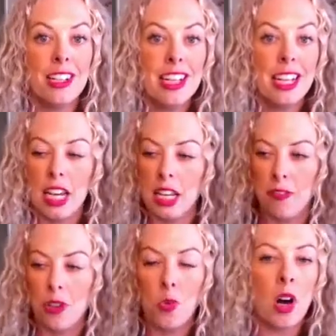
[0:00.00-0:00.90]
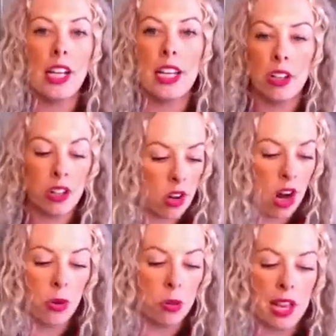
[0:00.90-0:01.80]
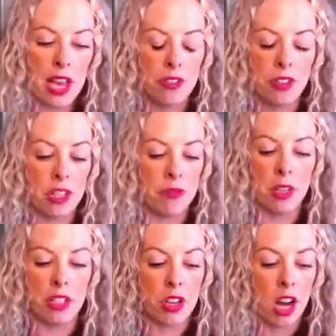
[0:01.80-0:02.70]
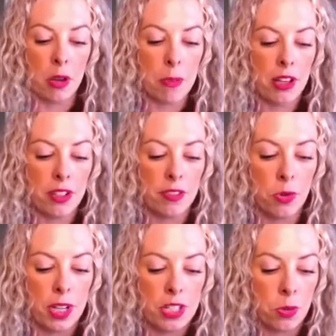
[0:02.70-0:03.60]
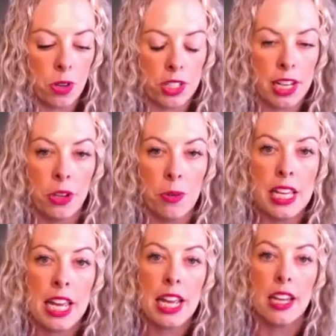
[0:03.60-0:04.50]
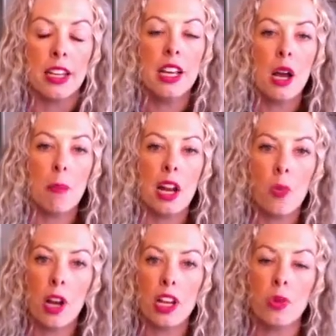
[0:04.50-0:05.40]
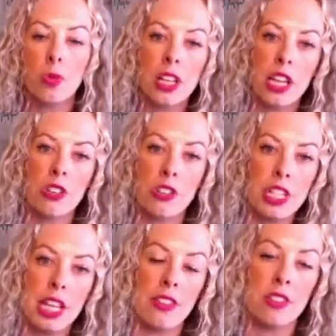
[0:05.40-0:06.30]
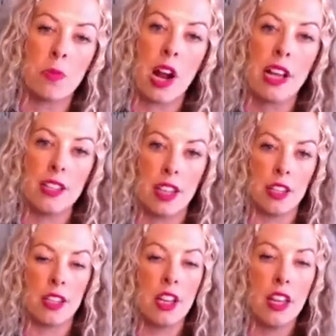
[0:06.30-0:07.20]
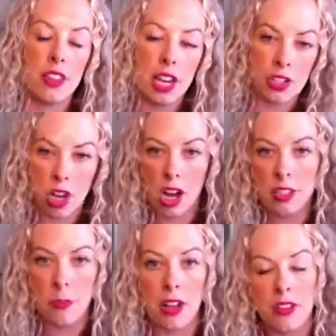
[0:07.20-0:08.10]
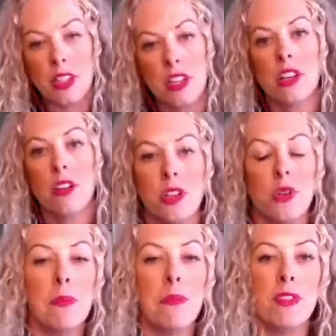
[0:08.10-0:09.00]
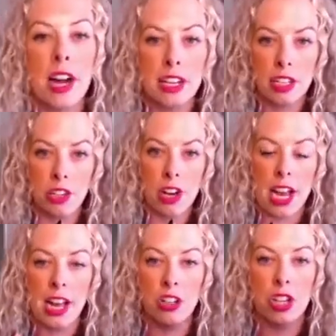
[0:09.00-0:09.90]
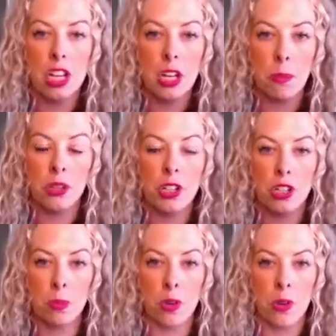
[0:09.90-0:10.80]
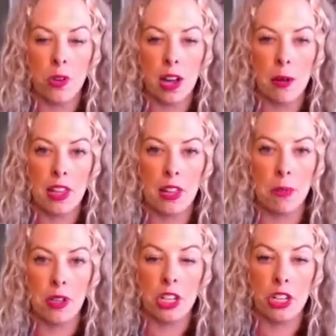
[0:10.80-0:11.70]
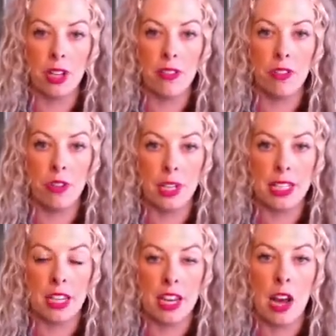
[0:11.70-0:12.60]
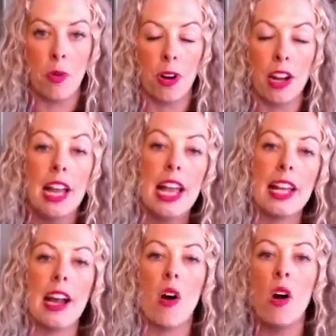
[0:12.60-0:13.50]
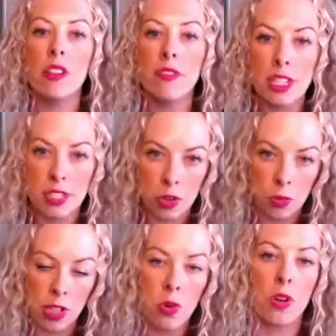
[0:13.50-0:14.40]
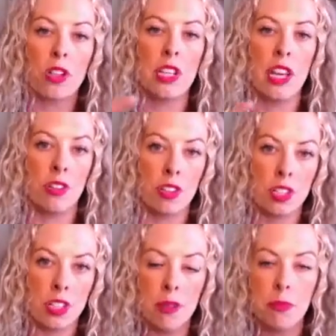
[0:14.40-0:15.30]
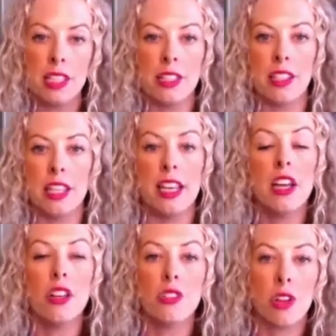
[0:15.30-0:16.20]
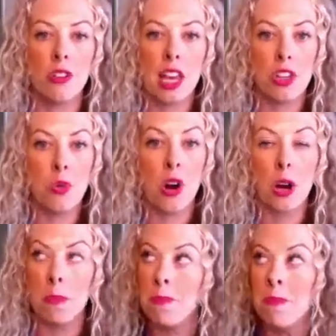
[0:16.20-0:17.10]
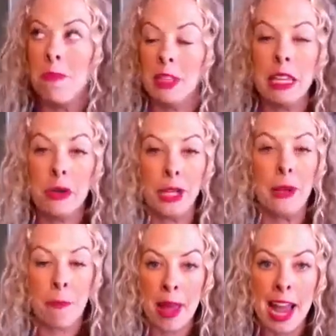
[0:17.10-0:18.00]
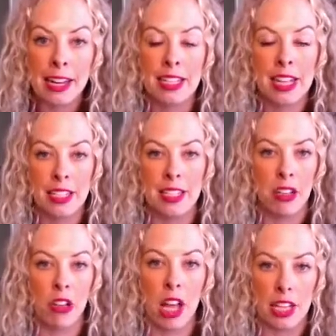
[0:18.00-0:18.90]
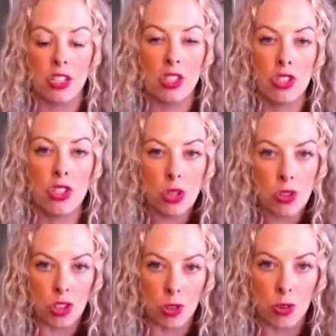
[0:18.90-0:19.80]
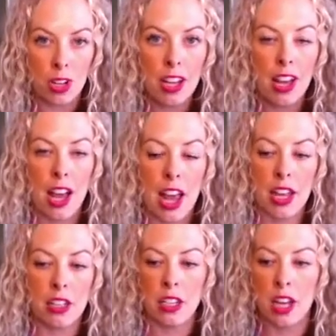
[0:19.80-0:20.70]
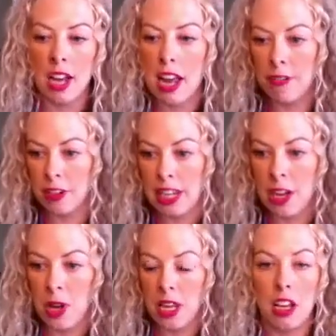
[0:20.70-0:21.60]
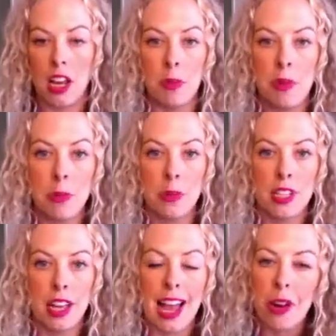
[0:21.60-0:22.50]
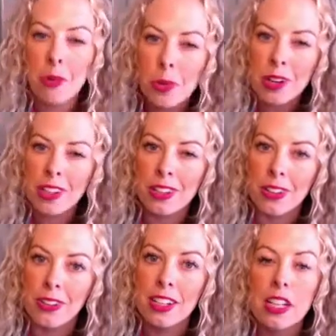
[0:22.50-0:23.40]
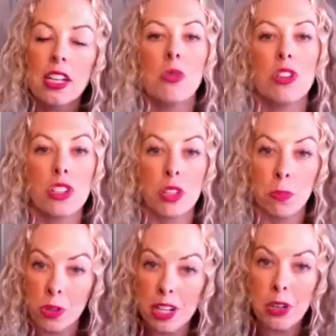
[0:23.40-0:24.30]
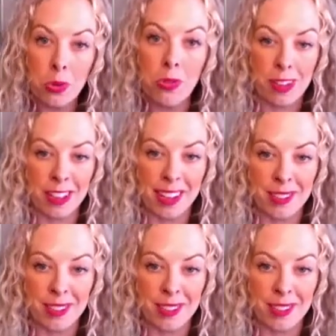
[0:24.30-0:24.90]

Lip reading: And if you want to get on a call with me after and talk about different ways to work together, we can. But I want you to really understand this process that I talked about in this interview of finding your edge, building your program, and then building your influence and network, and how all of this can really work together seamlessly so that you are literally magnetizing clients to you. And every day waking up with people saying, how do I work with you? Which is a pretty cool feeling.